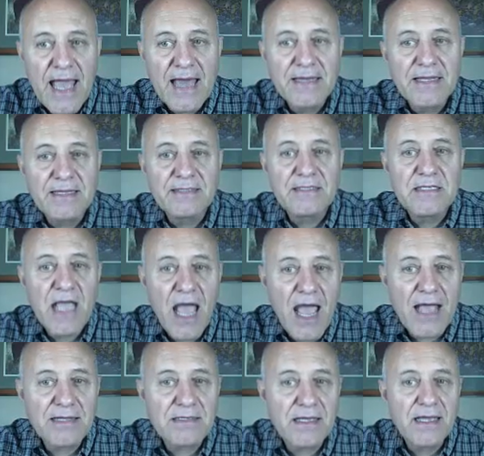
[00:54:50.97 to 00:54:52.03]
an
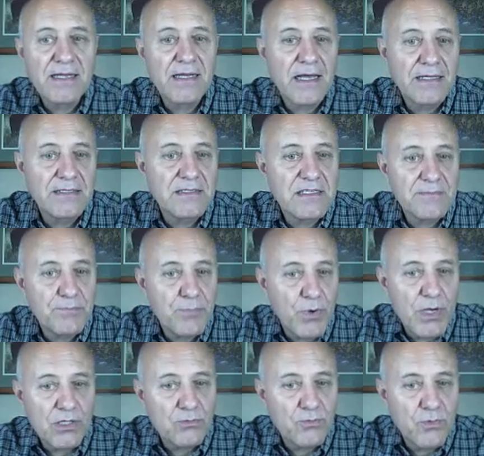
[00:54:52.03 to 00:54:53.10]
intact, an
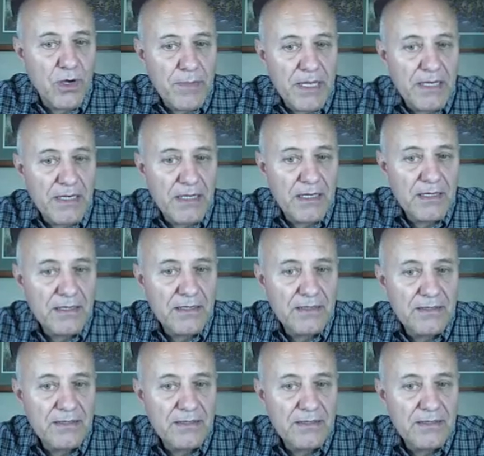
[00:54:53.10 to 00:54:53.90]
unspoiled woman.